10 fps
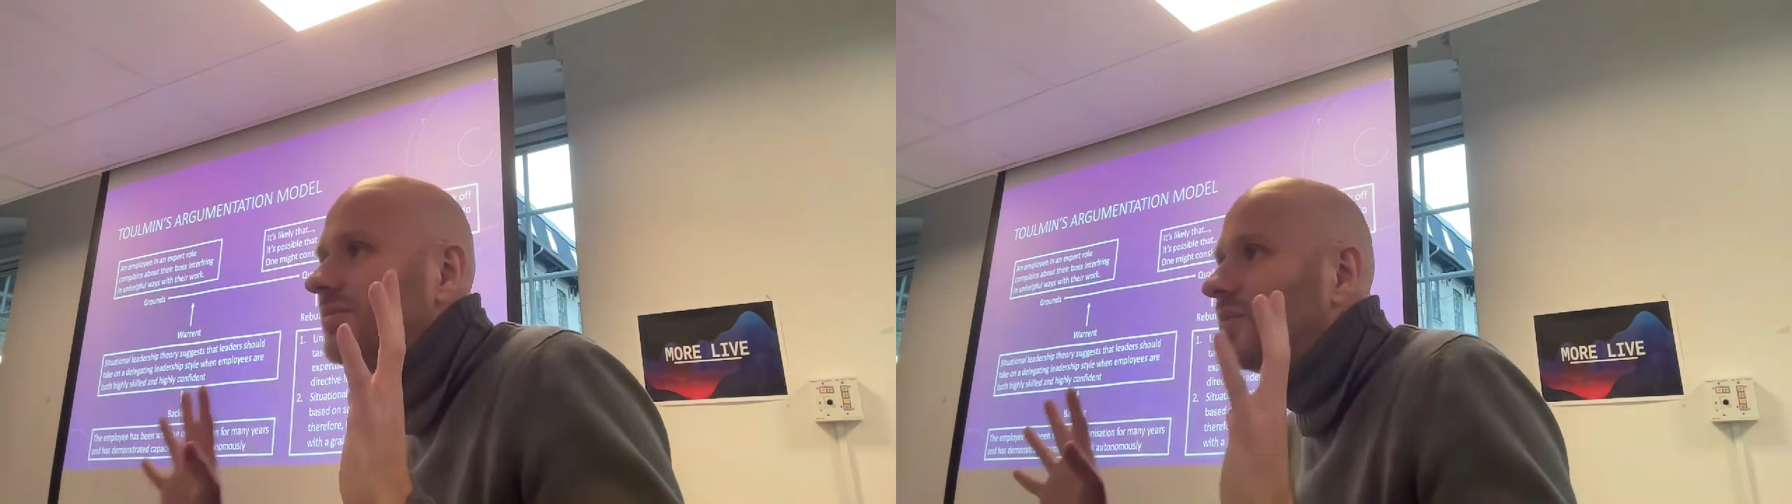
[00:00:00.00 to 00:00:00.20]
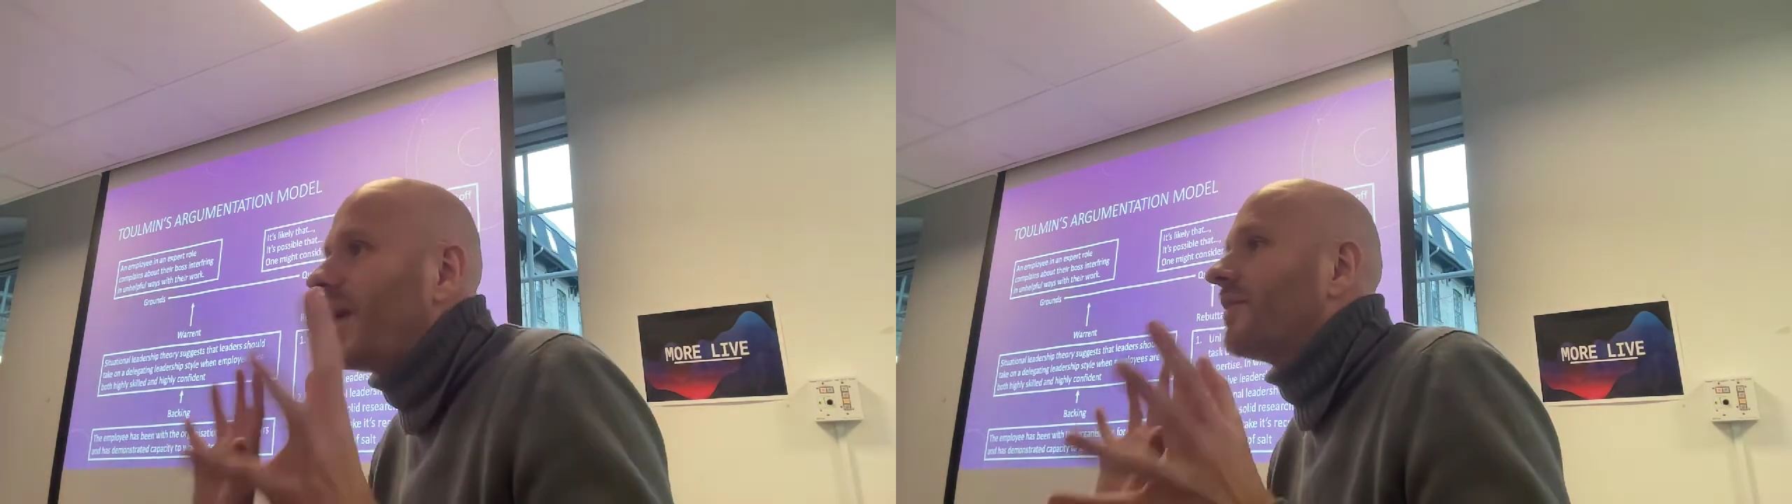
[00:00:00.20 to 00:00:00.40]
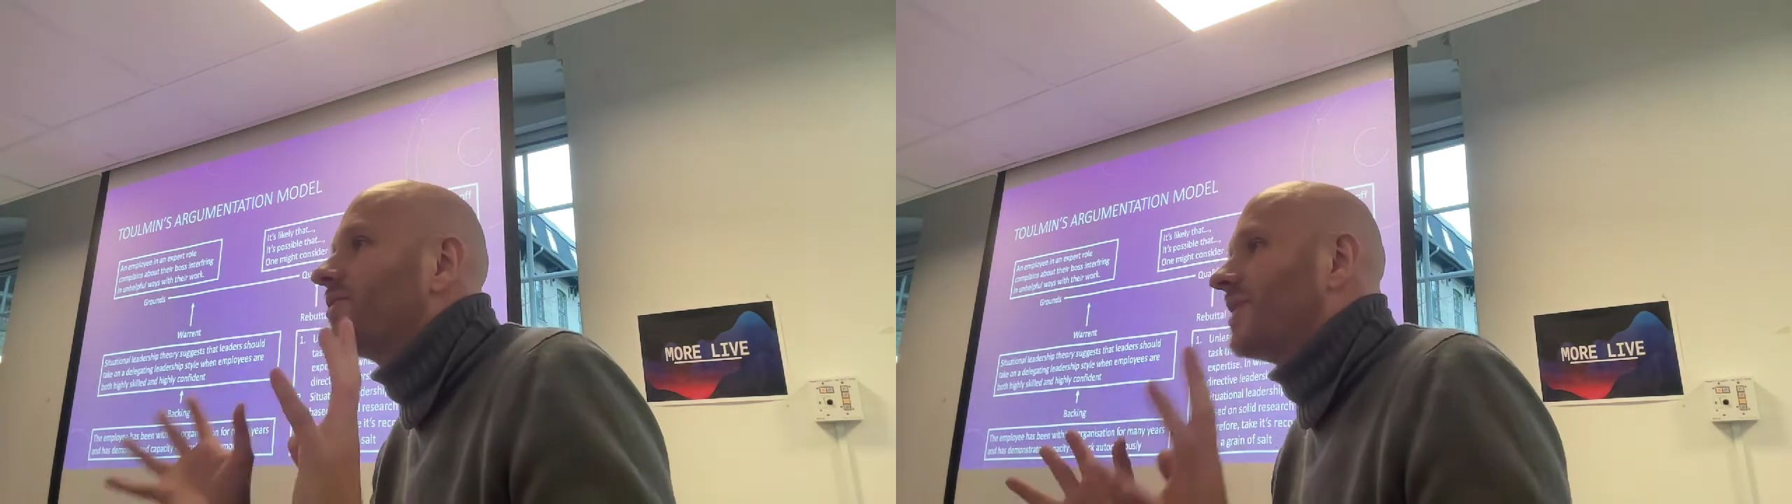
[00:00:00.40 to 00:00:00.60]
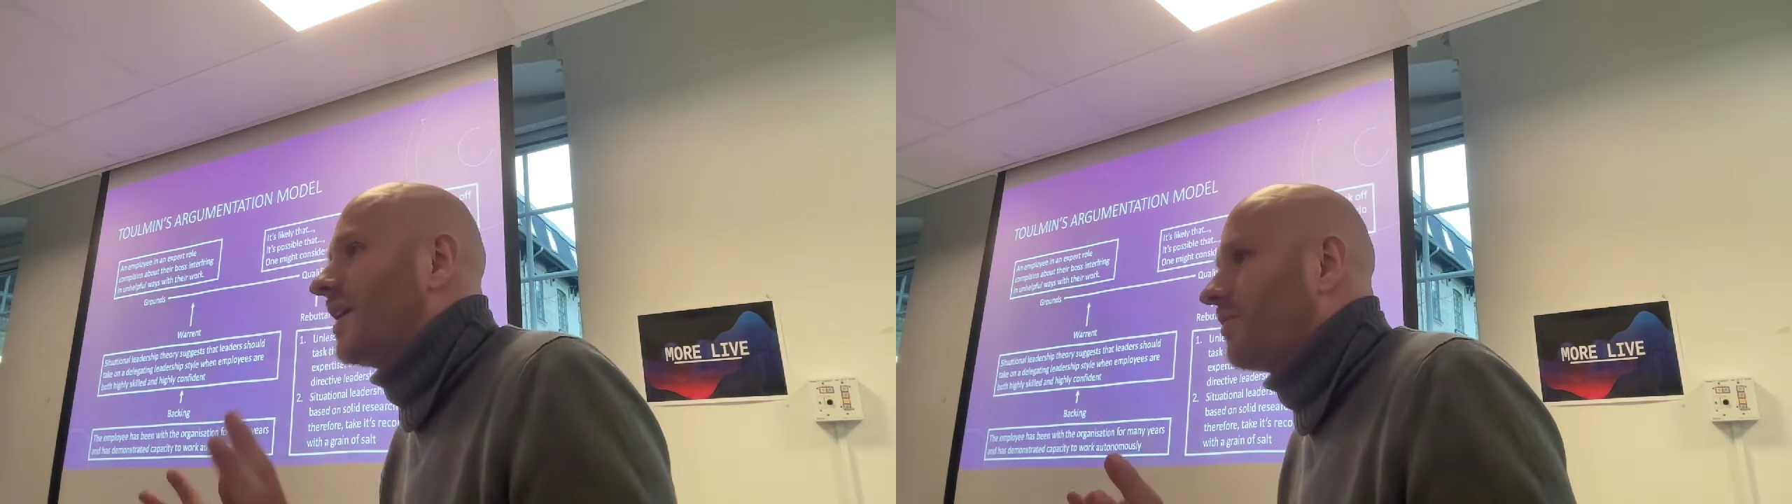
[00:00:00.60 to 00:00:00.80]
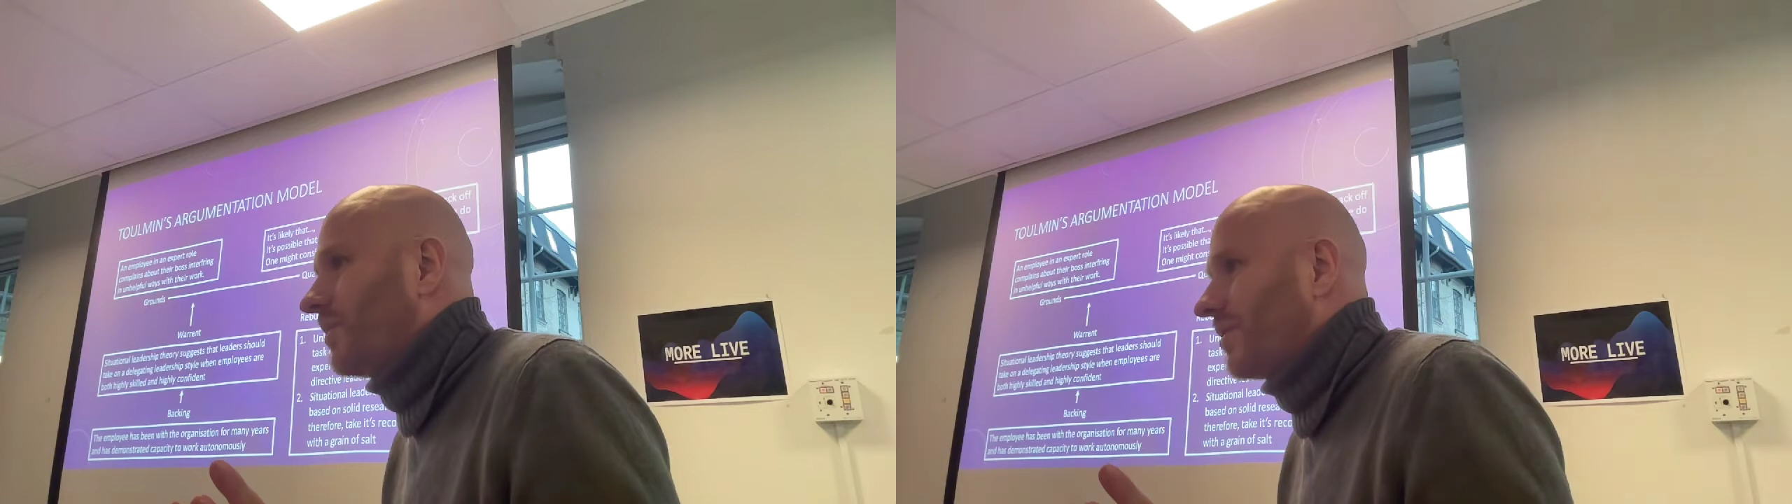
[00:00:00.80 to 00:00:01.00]
We have to
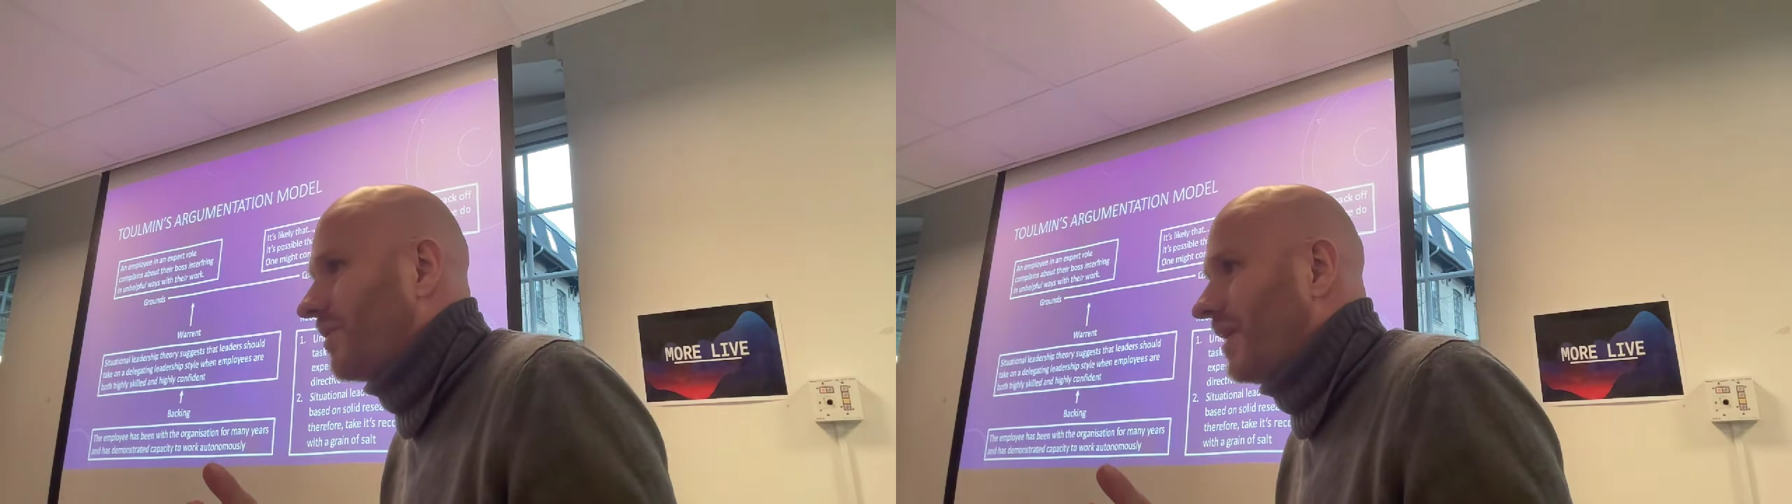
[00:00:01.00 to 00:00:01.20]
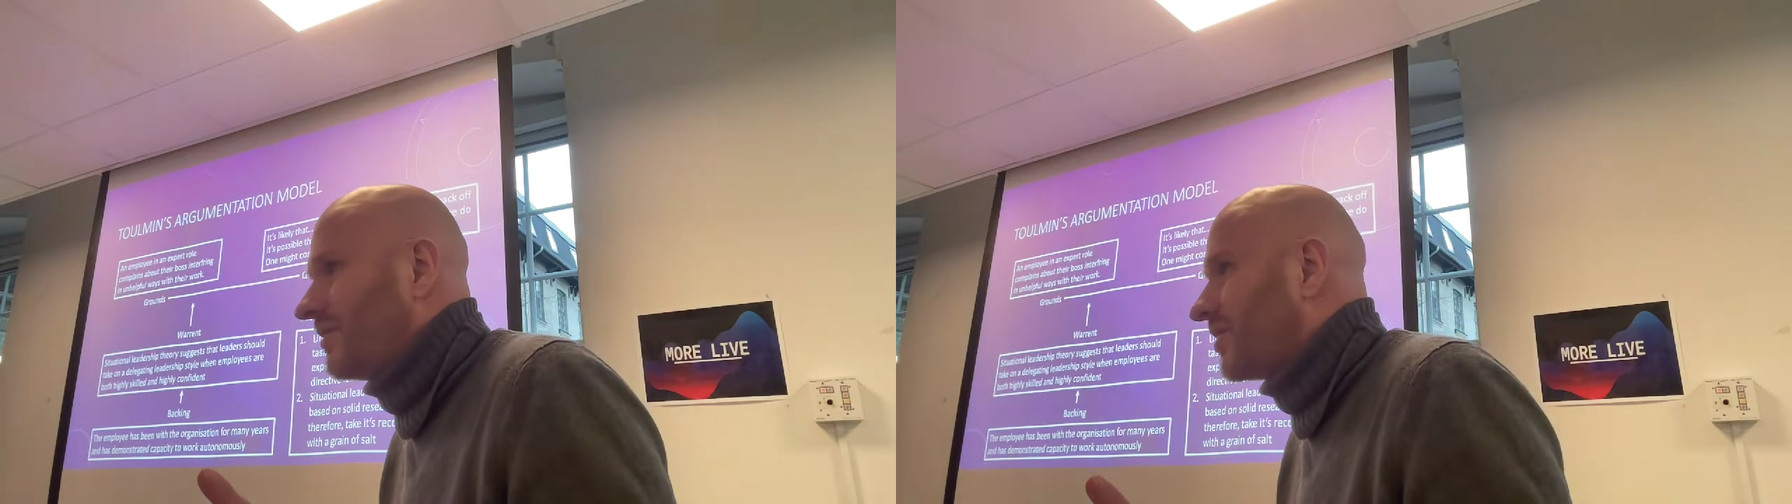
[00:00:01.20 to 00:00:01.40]
take it with a grain of